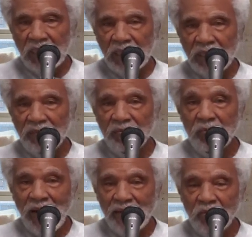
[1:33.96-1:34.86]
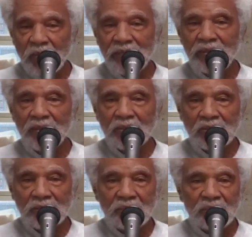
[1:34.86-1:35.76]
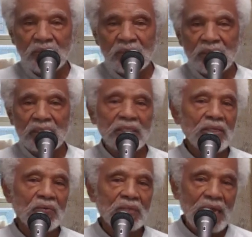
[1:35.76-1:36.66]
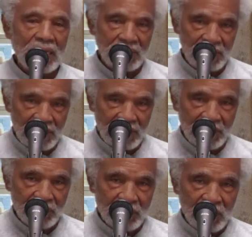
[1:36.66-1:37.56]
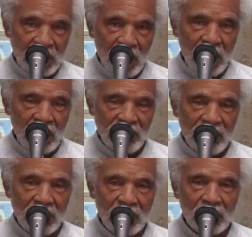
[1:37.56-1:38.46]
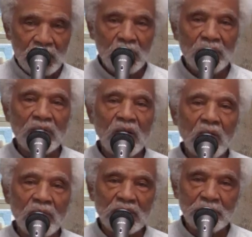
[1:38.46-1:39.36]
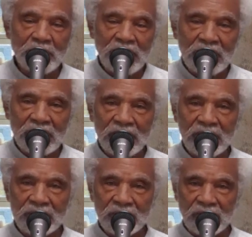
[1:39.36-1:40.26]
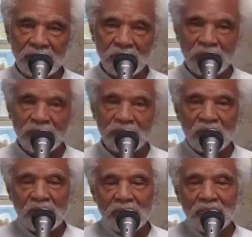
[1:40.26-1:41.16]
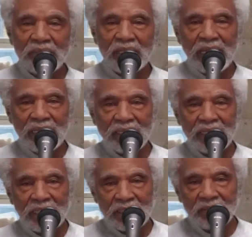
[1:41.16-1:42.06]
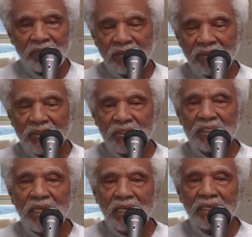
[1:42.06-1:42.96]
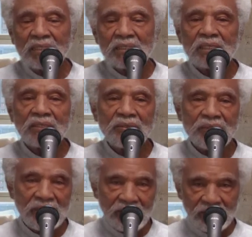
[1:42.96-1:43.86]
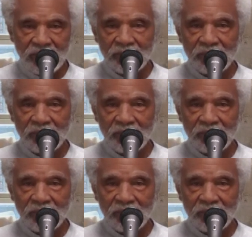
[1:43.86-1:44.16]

the right-wingers, the neo-Nazis, all of those who have always been in this country, but they had to kind of stay undercover